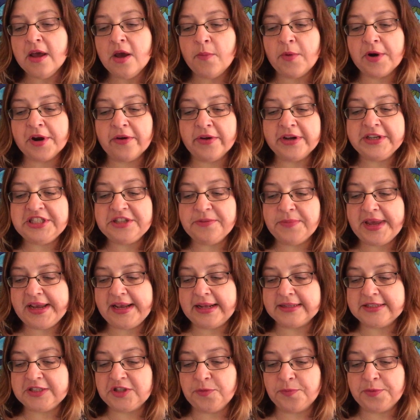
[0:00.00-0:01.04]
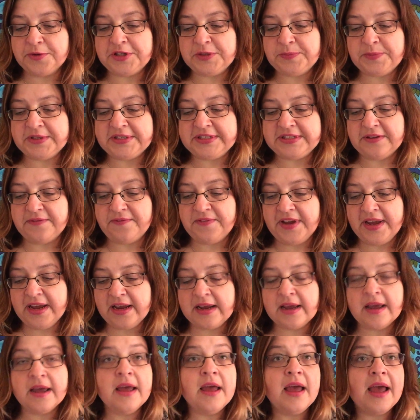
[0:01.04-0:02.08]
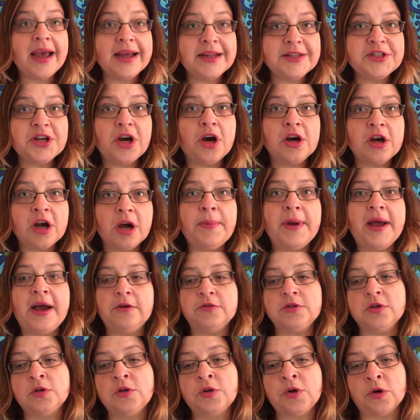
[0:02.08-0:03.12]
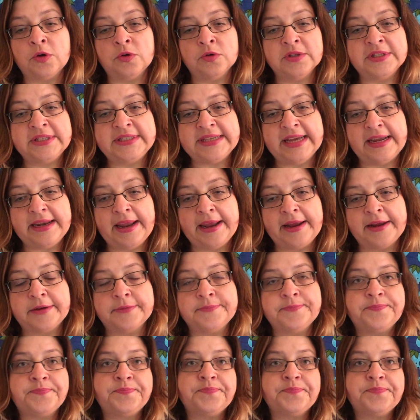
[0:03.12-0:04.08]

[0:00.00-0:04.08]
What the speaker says: We're going to make it super specific and talk about goal setting.